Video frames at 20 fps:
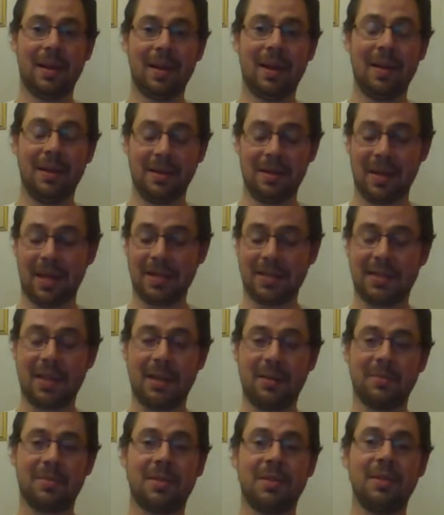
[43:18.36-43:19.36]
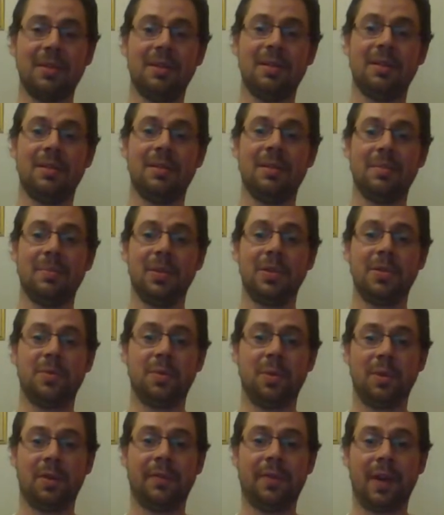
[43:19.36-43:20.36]
And that's down to the
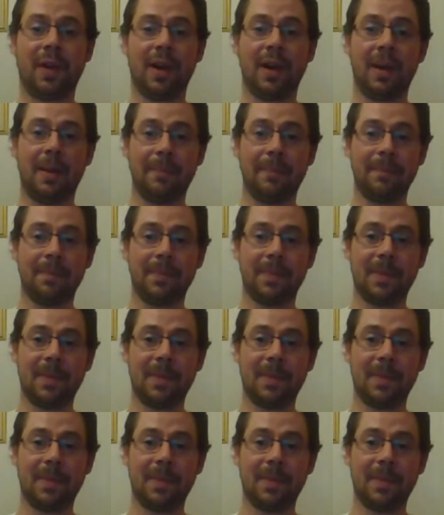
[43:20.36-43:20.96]
Bridgwater fire.